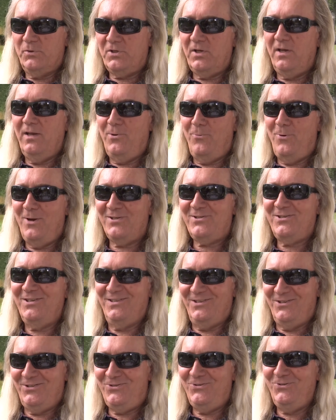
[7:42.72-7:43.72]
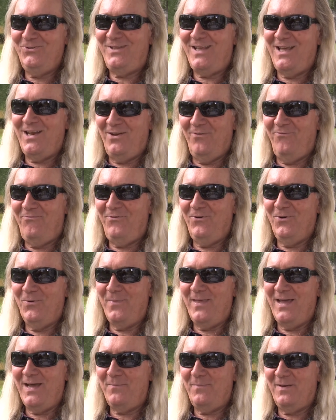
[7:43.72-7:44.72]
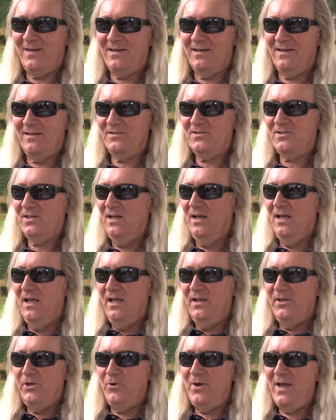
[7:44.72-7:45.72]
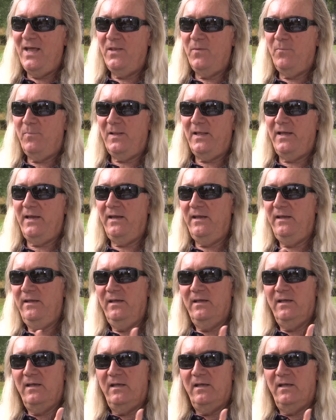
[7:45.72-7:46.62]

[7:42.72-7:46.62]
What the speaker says: interesting to shoot that and film that, because you had to play